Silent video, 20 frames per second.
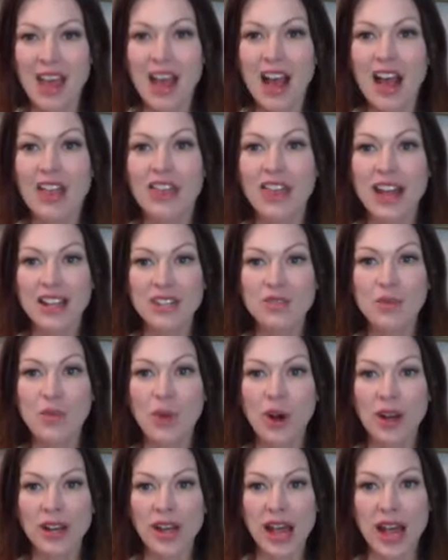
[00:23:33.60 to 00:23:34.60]
That's
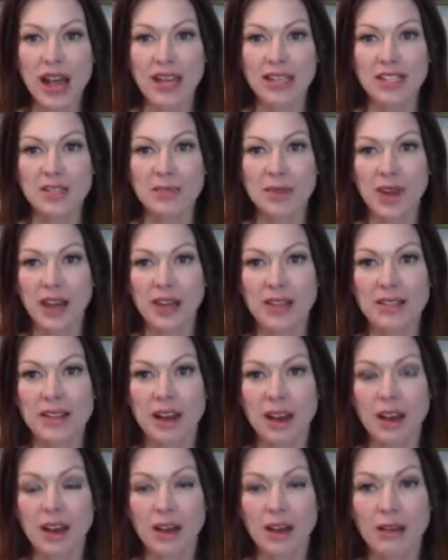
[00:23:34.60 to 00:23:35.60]
one aspect
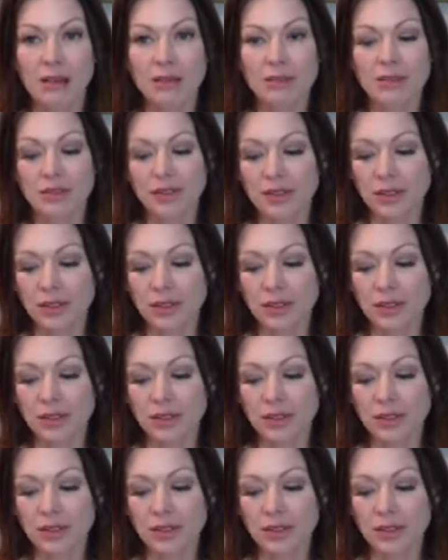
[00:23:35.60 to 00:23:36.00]
of